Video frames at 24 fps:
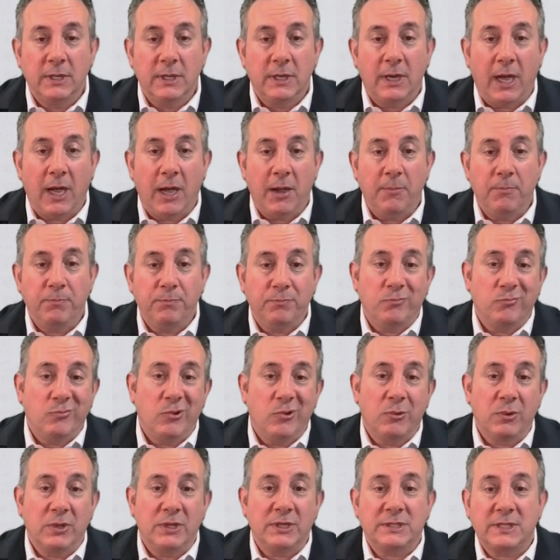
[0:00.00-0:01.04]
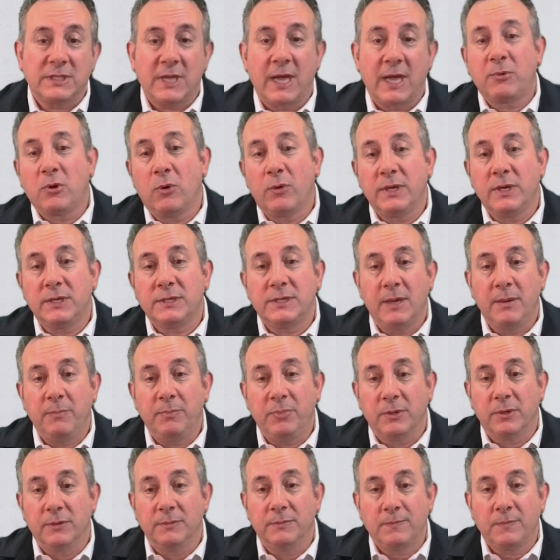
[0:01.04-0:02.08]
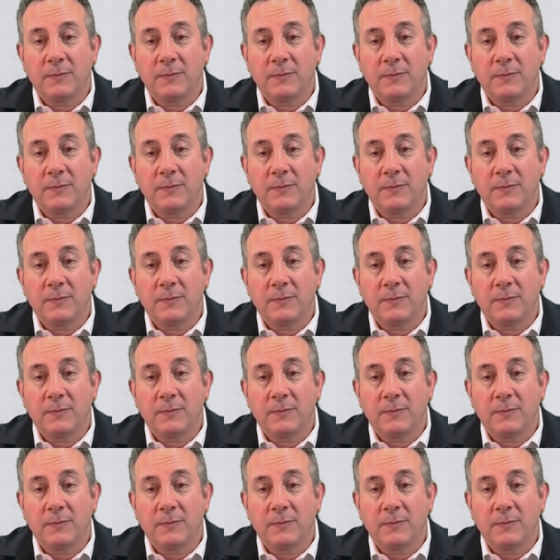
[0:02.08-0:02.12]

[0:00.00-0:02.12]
um, we really stopped going to temple.